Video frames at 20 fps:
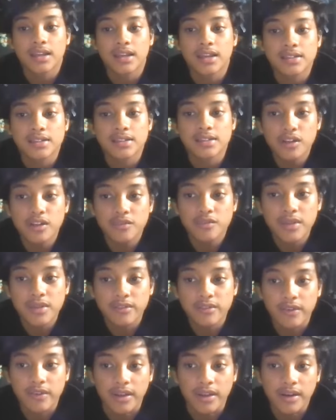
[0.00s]
Aside of
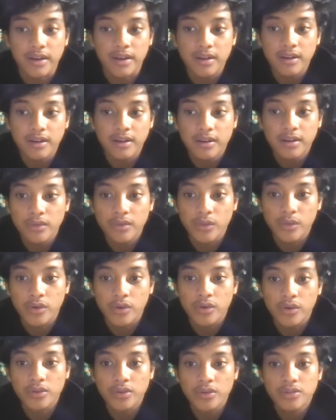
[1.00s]
being fun, we
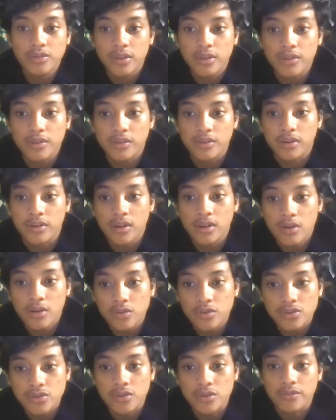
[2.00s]
were also given
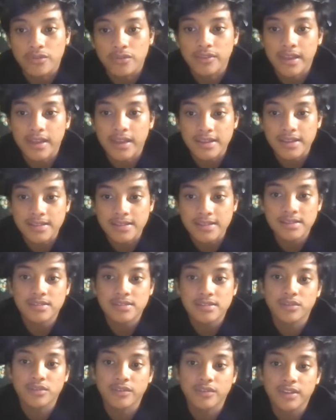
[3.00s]
loads of
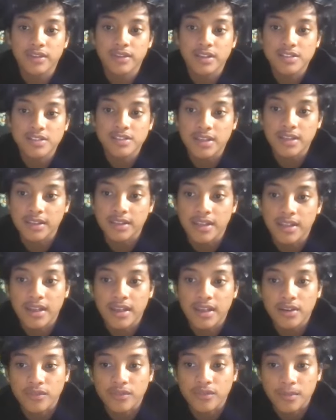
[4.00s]
tasks to finish at the
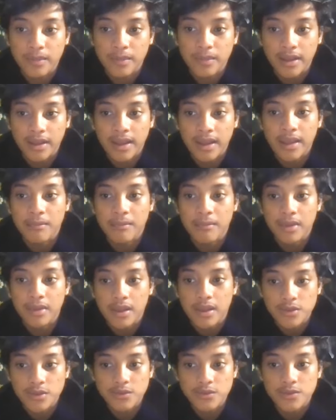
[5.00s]
end of the
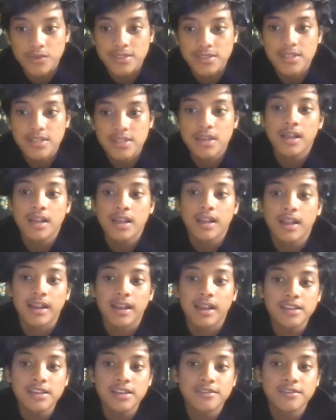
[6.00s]
PKKMB, which was
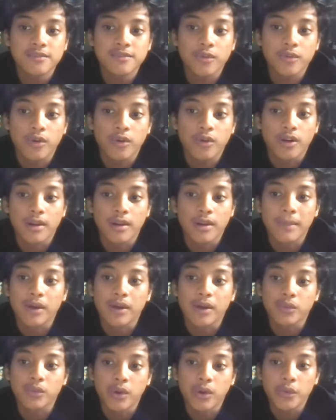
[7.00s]
last for
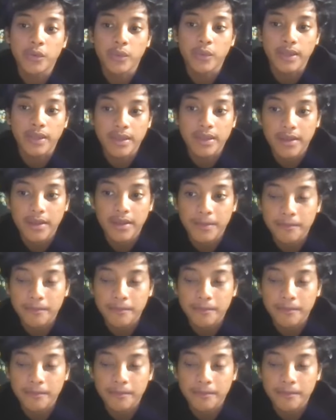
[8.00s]
about 1 week.